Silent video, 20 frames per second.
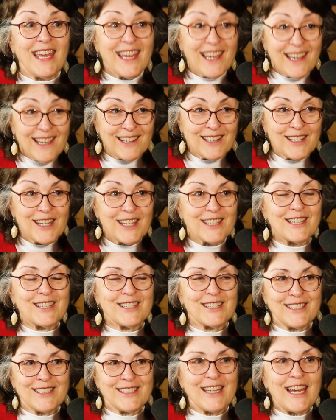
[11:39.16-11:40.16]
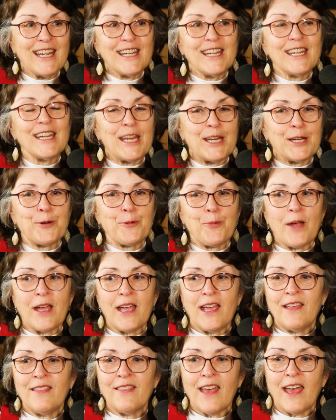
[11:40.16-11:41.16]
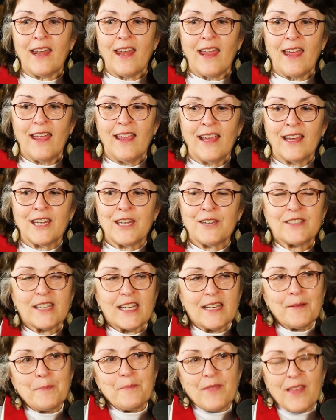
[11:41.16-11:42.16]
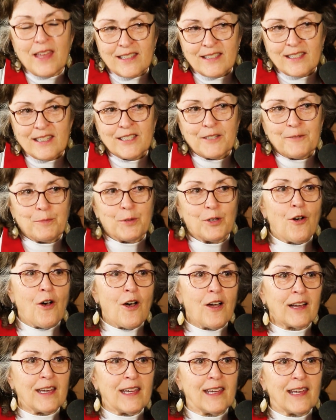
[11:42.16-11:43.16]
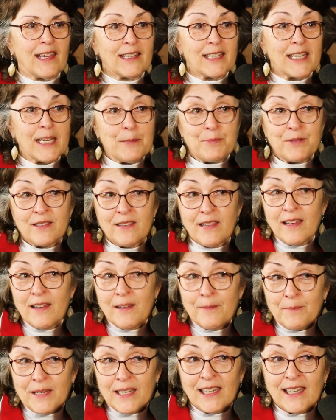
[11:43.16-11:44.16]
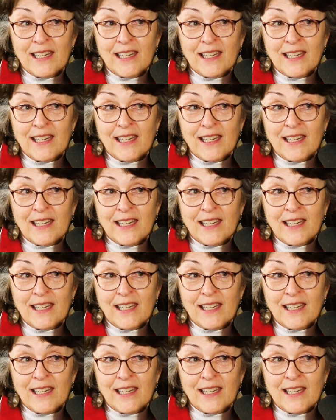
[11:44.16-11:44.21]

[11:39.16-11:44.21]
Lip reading: and sustain it in a way that gives them that sense of belonging and keeps them